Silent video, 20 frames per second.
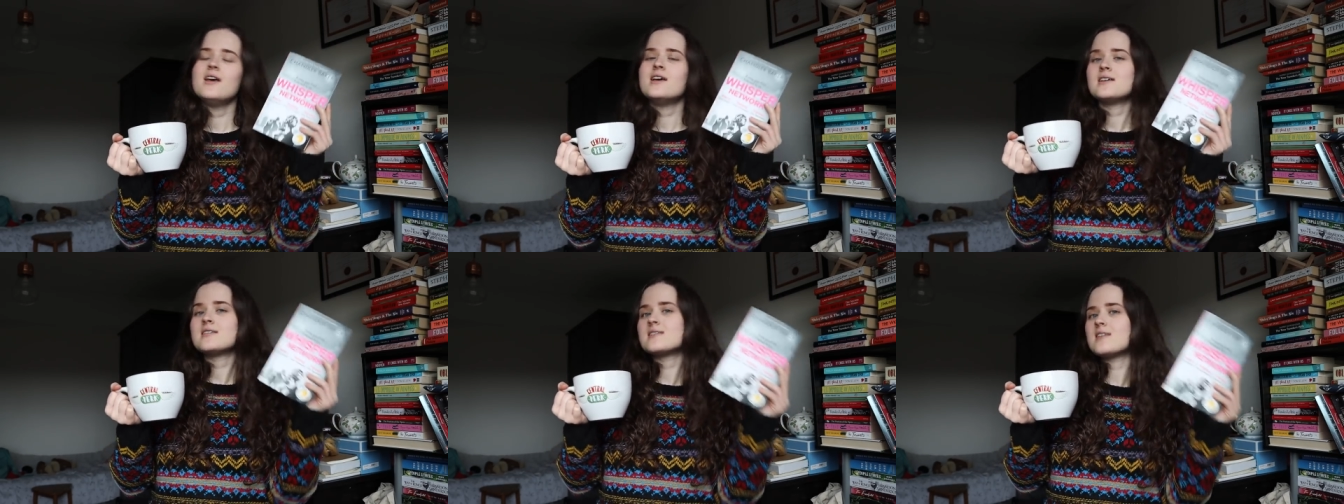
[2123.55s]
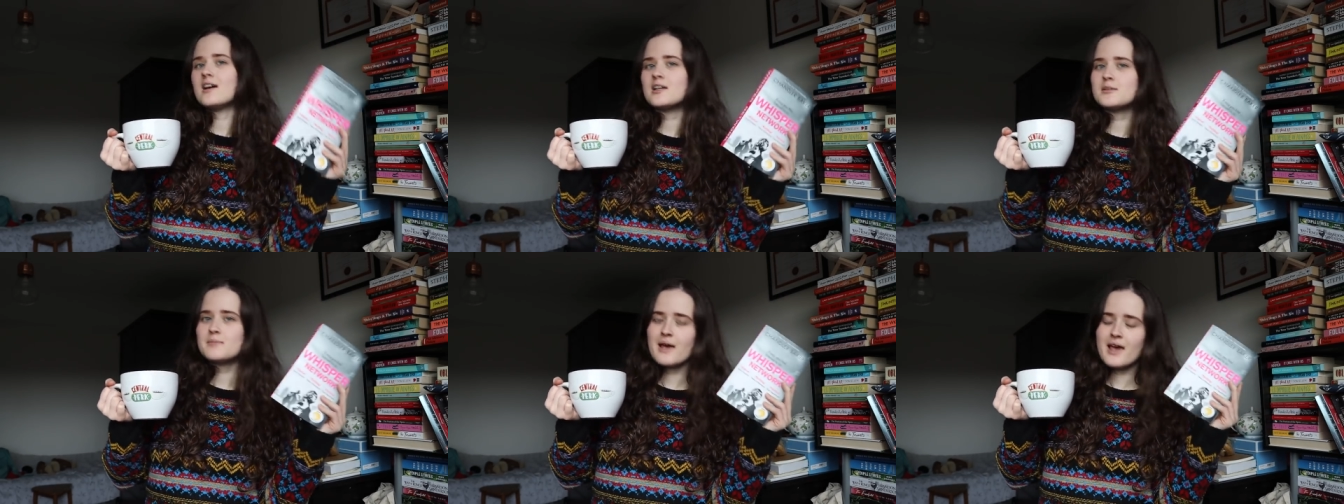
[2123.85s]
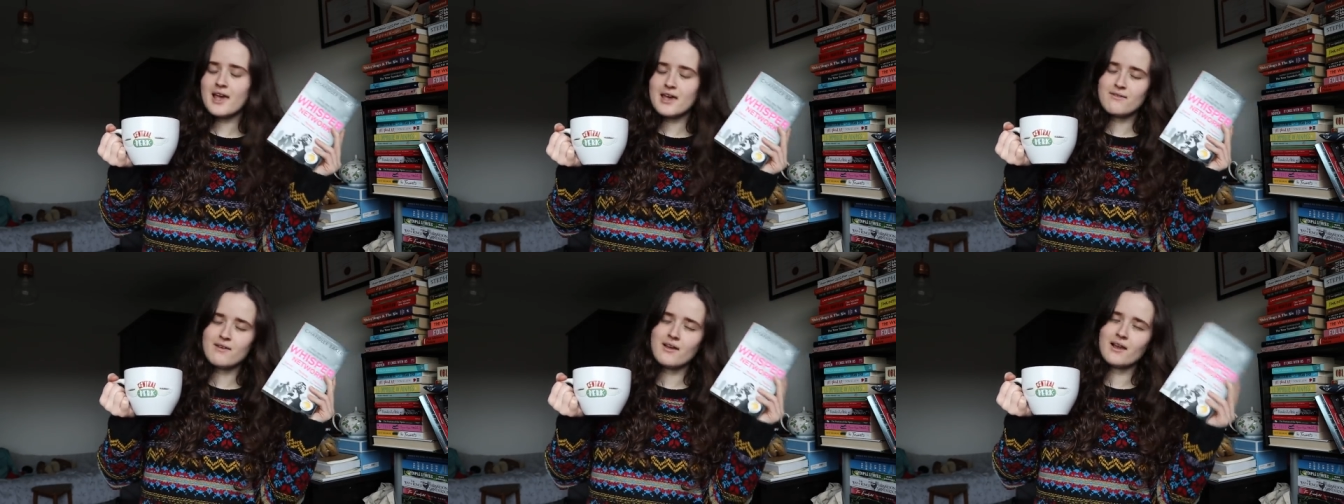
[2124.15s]
starts
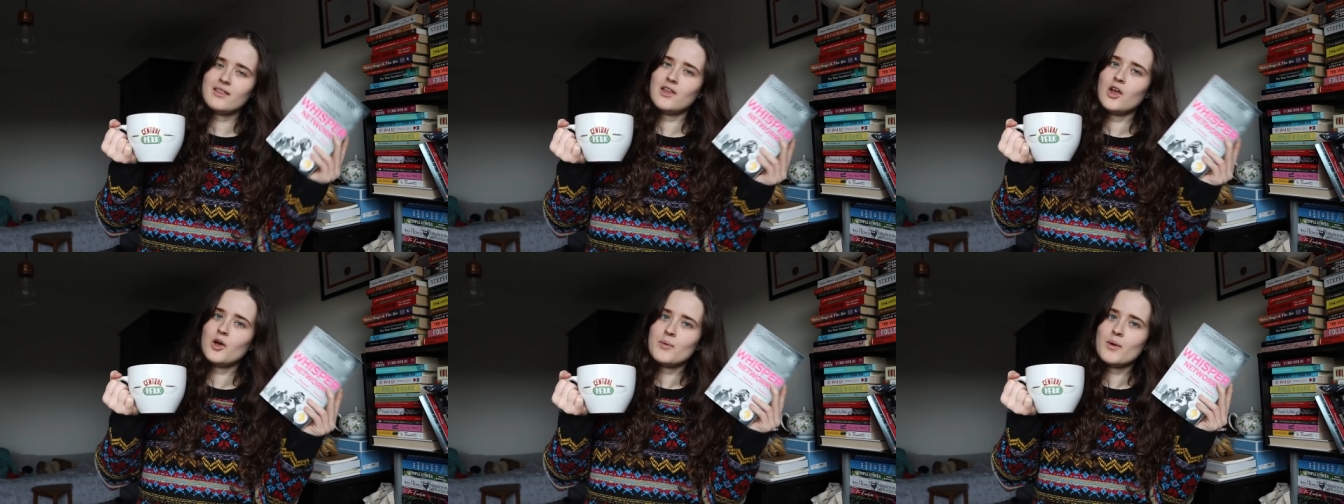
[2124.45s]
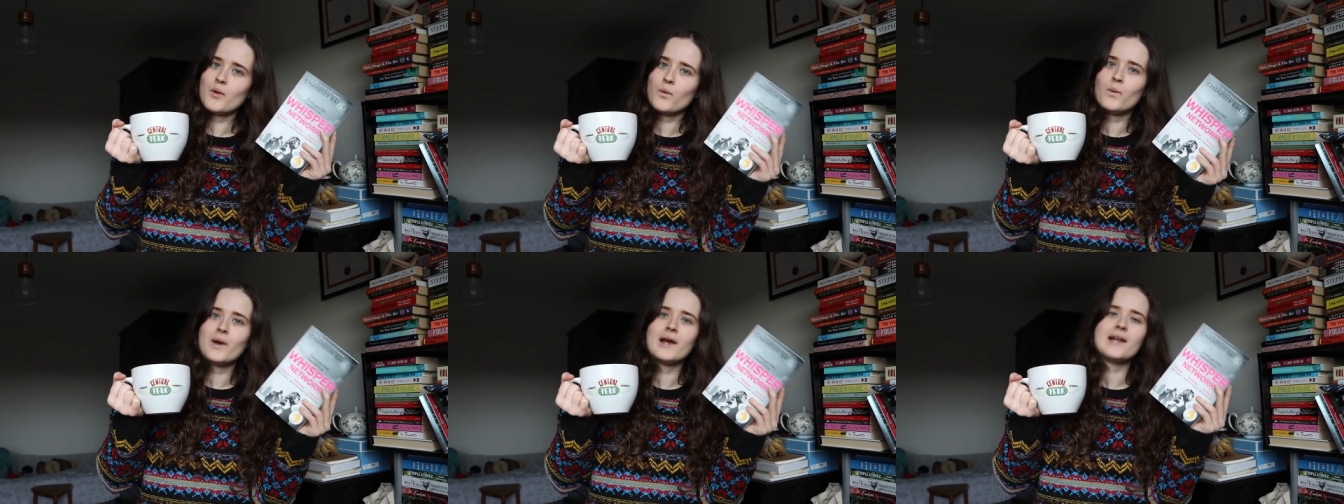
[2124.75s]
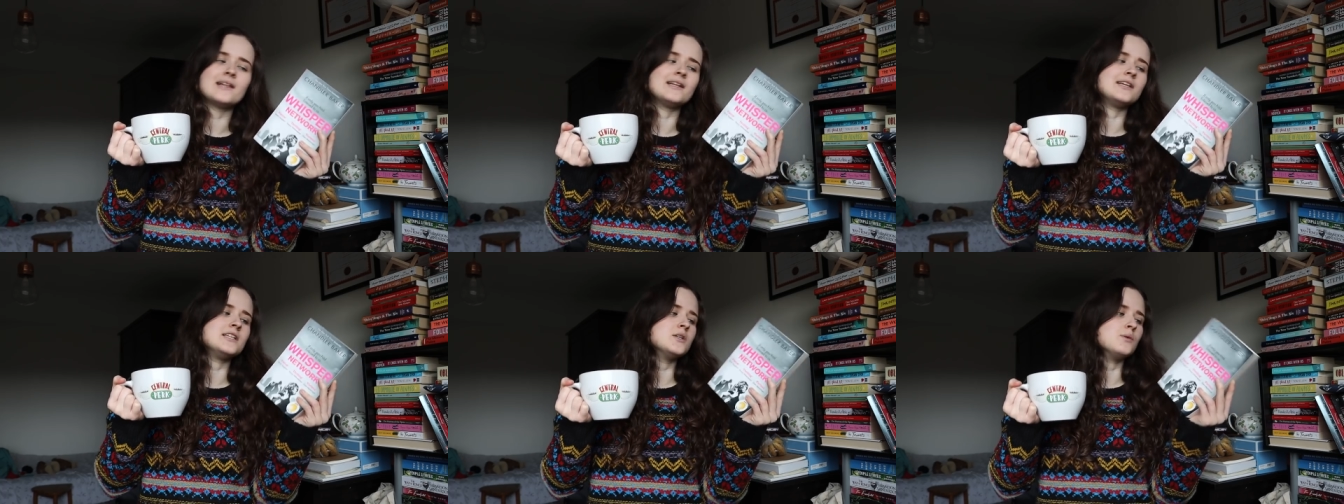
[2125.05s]
behaving a little bit
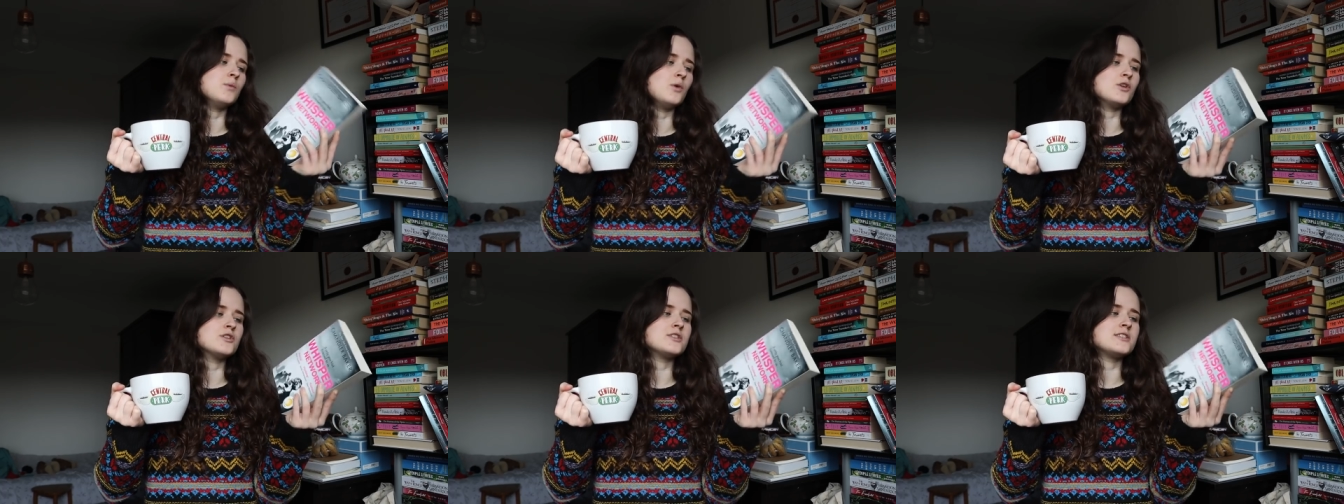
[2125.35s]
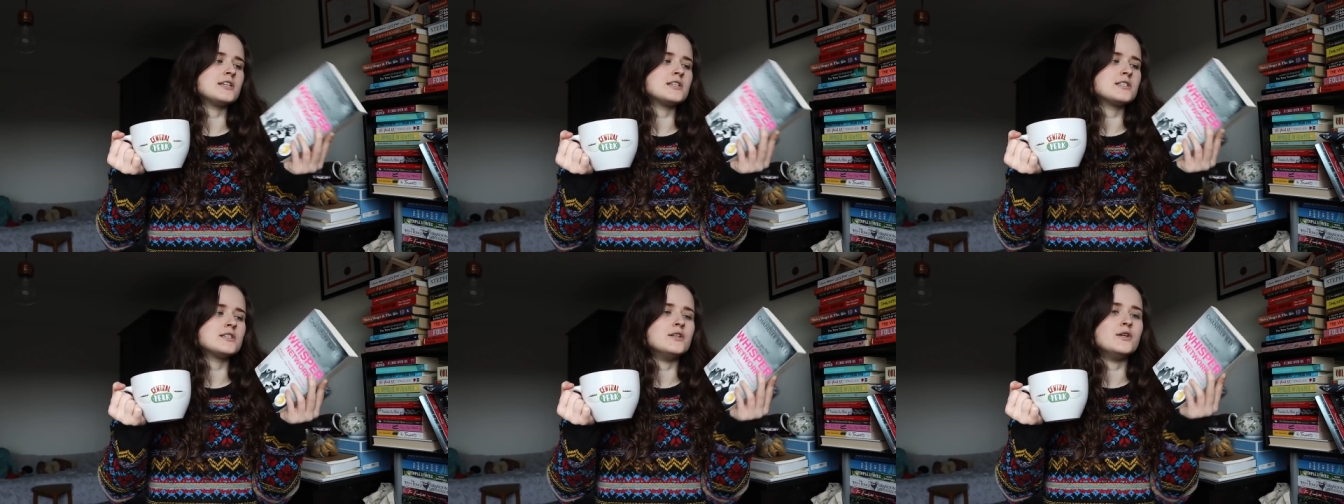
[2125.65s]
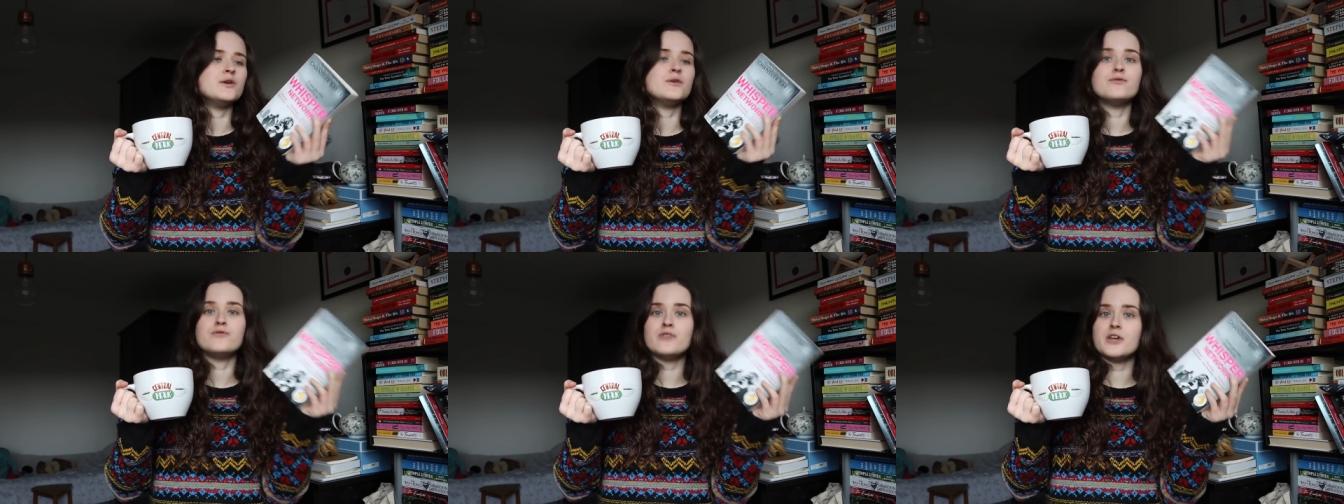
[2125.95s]
weirdly towards this
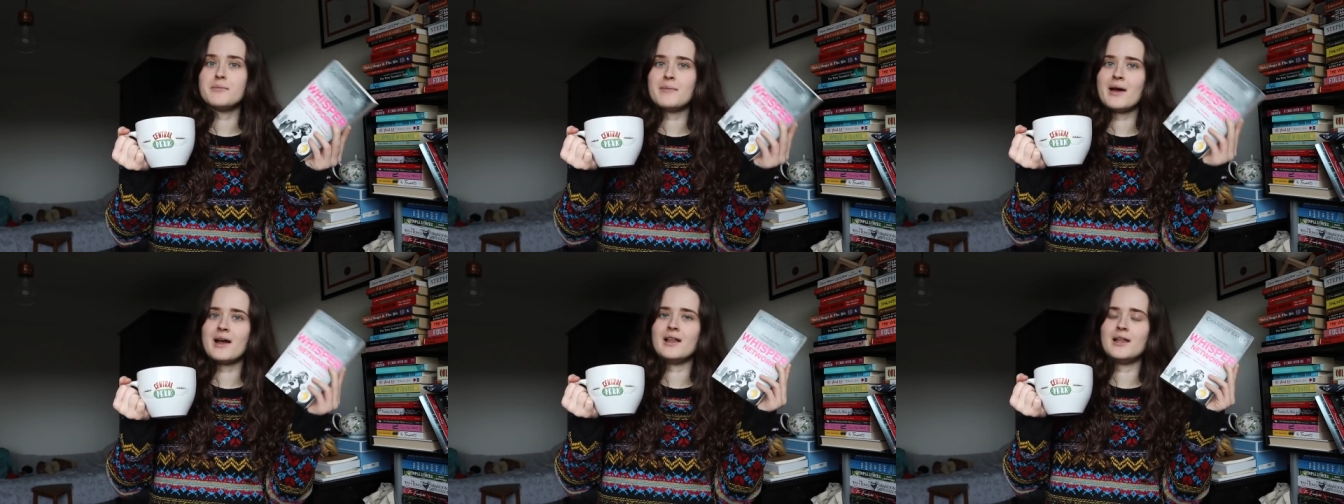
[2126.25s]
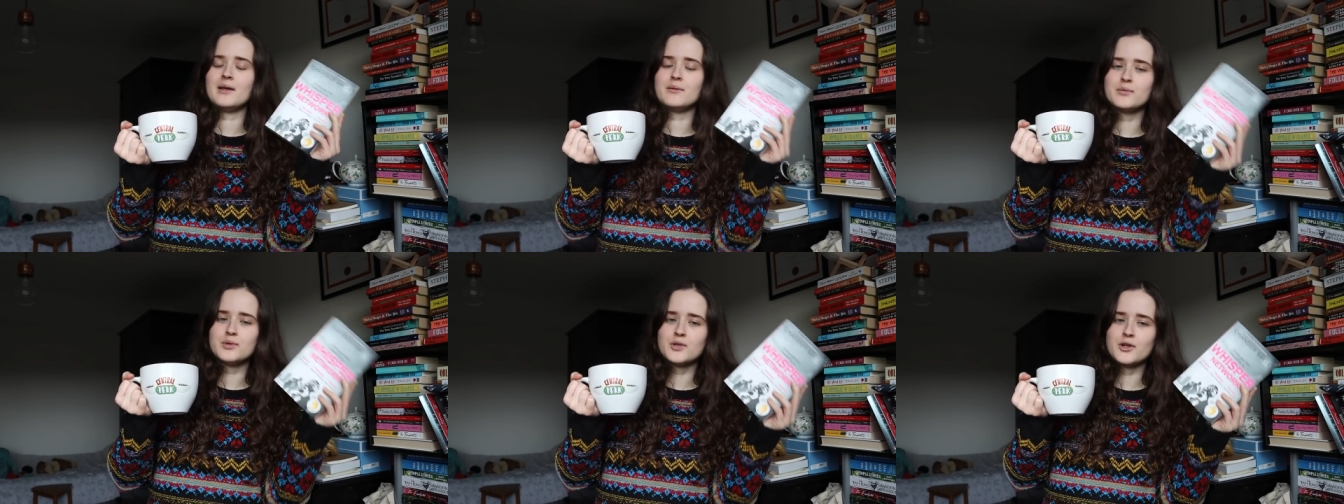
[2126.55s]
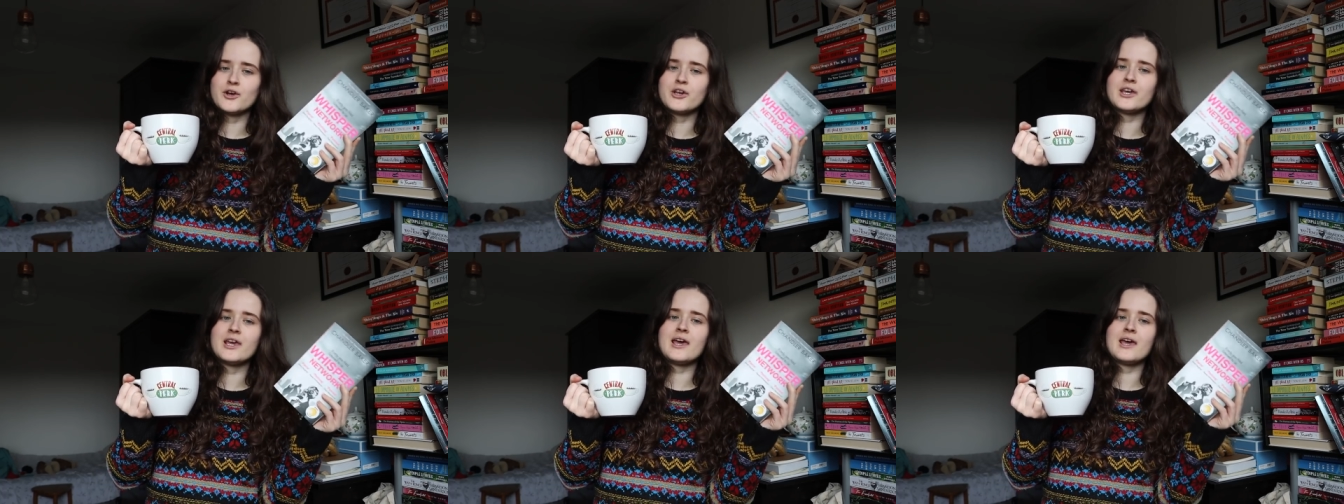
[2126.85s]
new female
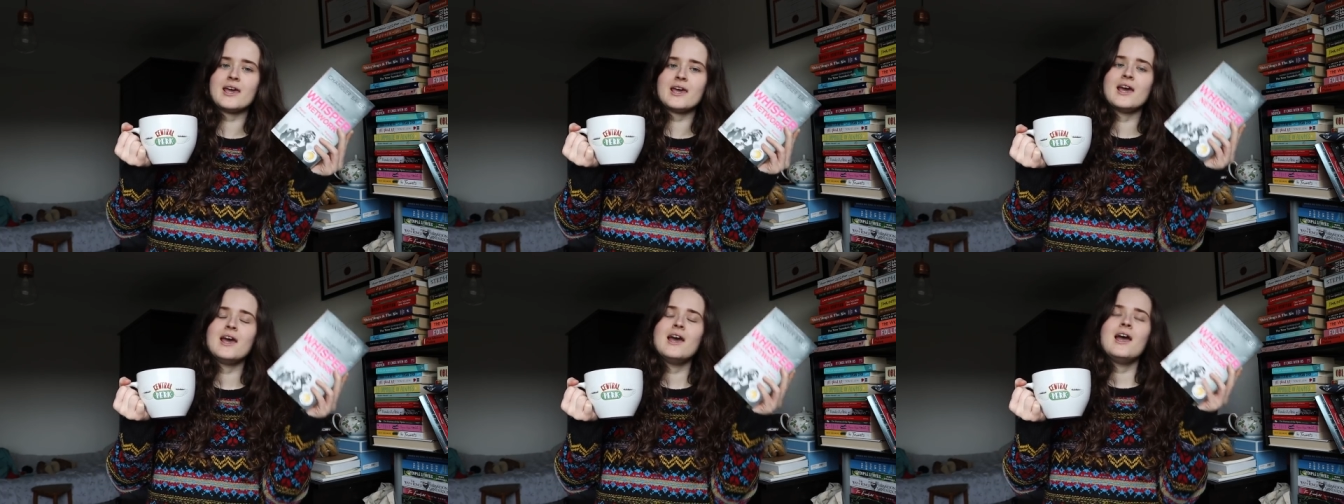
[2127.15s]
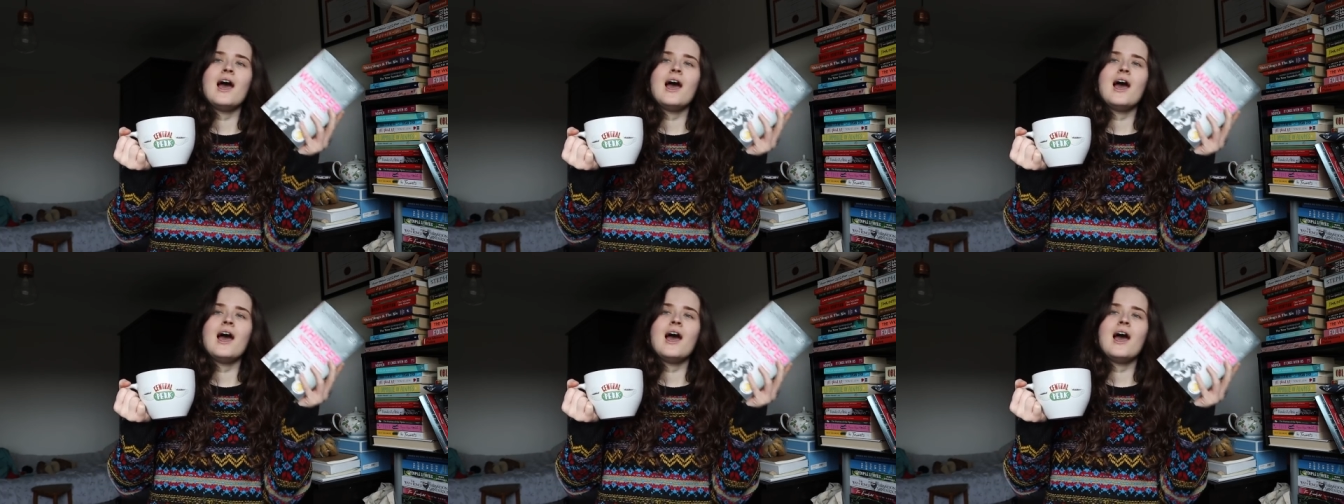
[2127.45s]
employee,